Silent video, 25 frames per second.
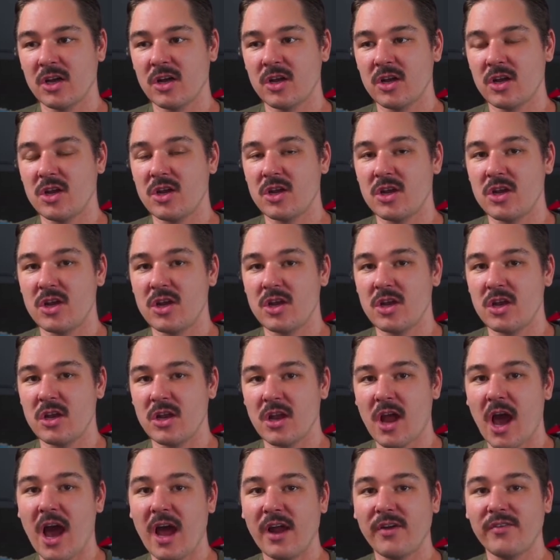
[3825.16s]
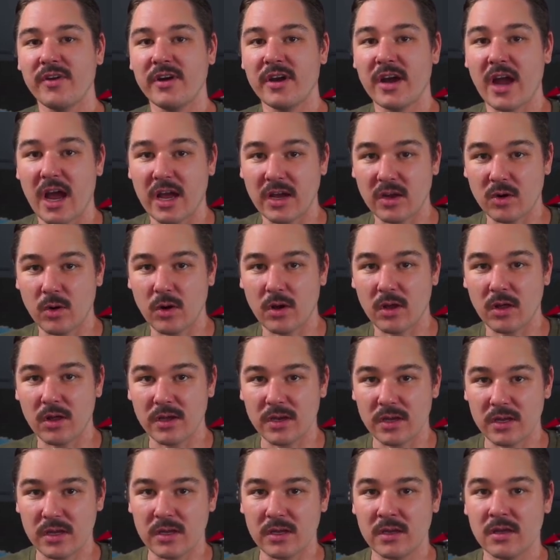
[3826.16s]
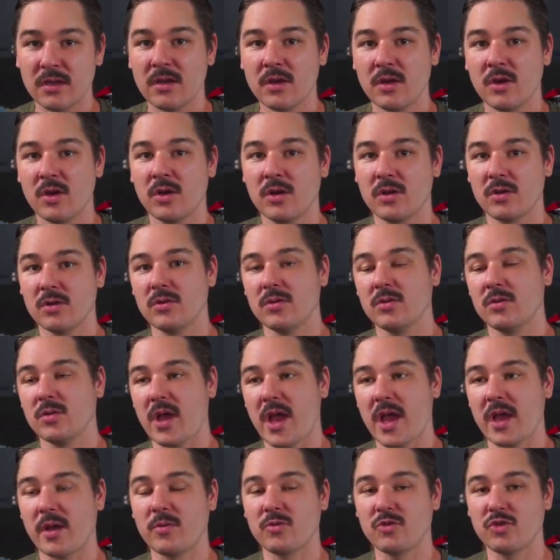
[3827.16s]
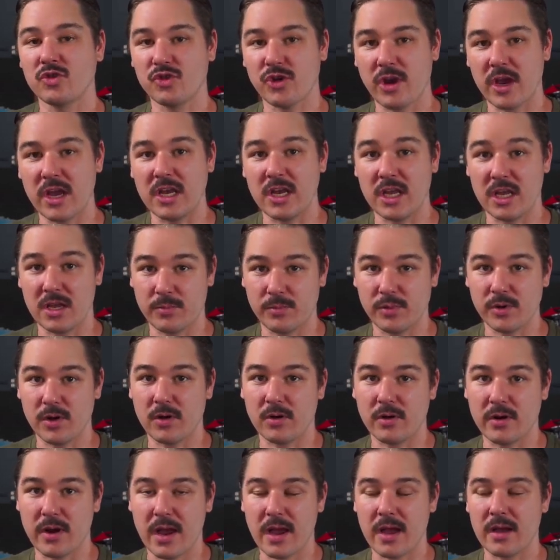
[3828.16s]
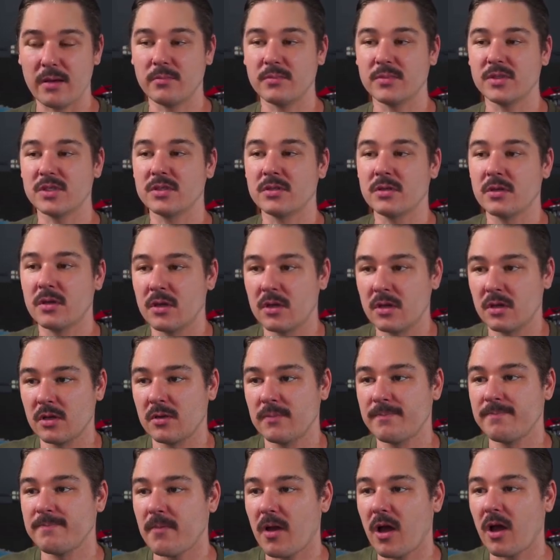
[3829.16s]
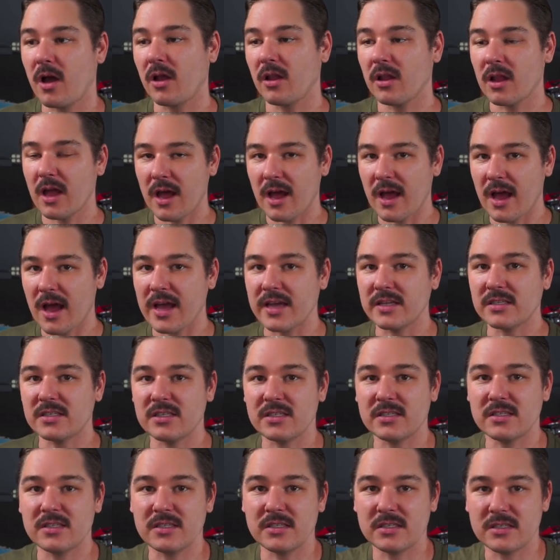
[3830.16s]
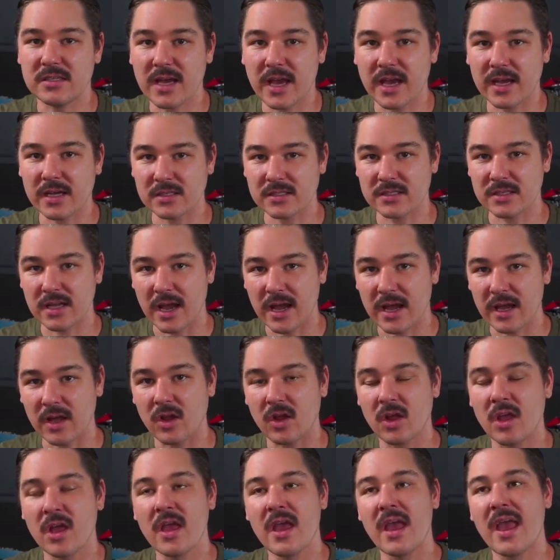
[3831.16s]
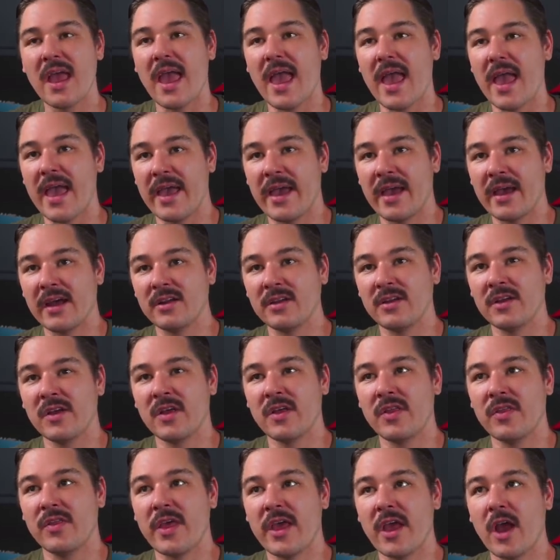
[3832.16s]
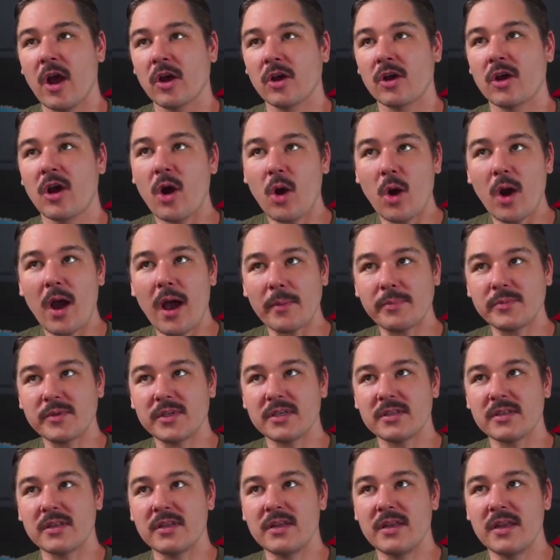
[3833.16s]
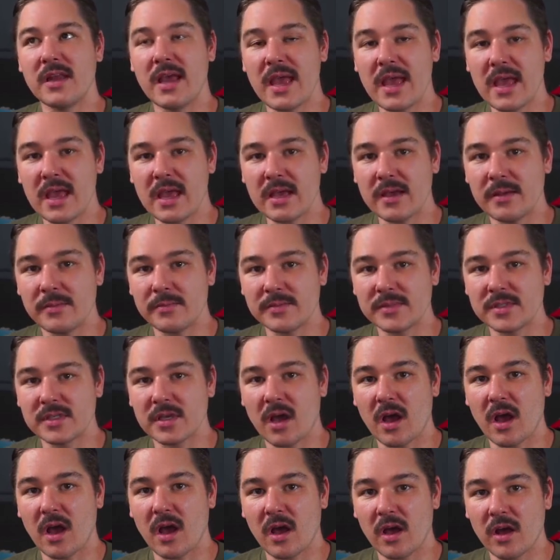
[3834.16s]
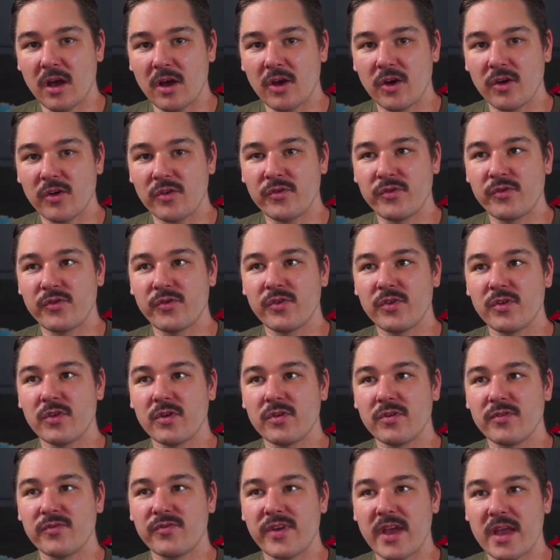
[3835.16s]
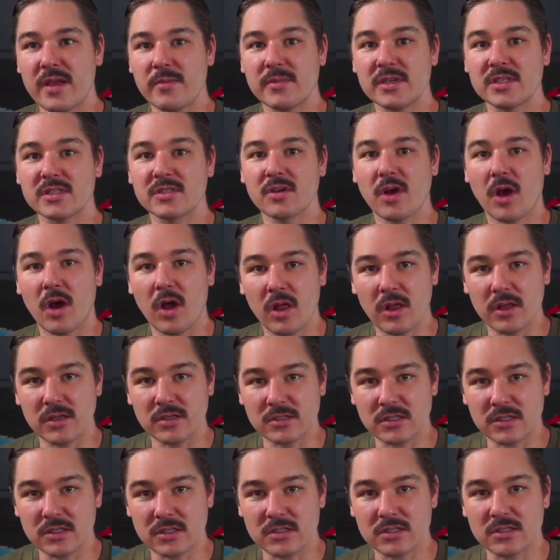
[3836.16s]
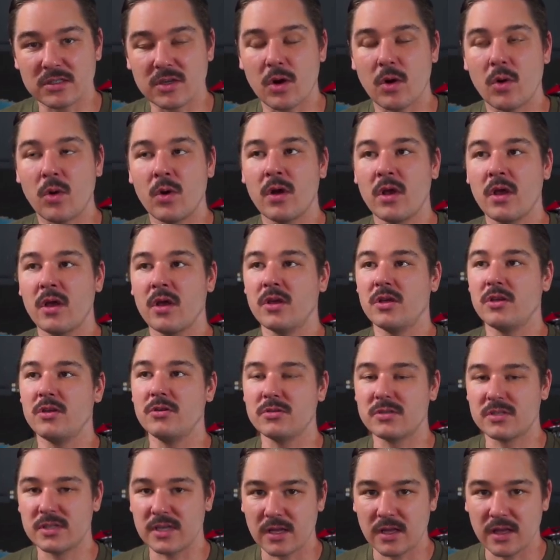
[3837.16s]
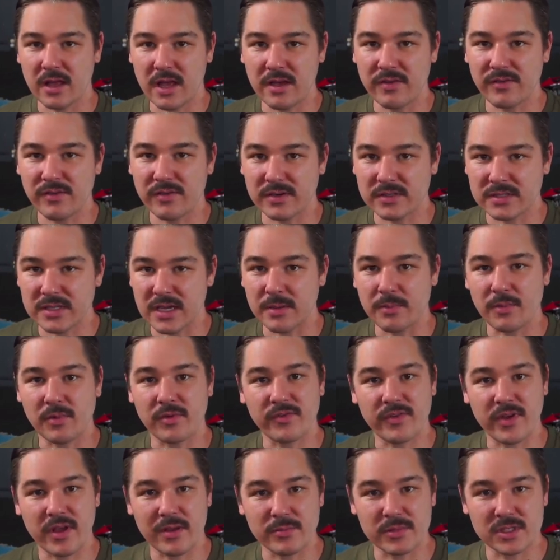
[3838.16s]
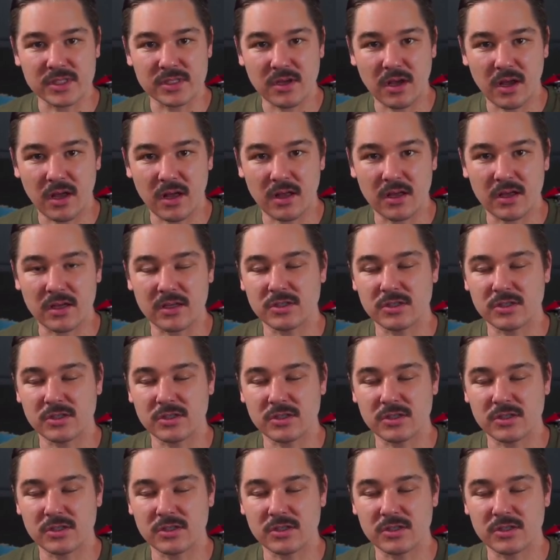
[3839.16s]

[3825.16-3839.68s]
not very high quality, like training programs a la ITT Tech style, and they are co-opting the names of famous colleges. So UCLA, for example, famous college.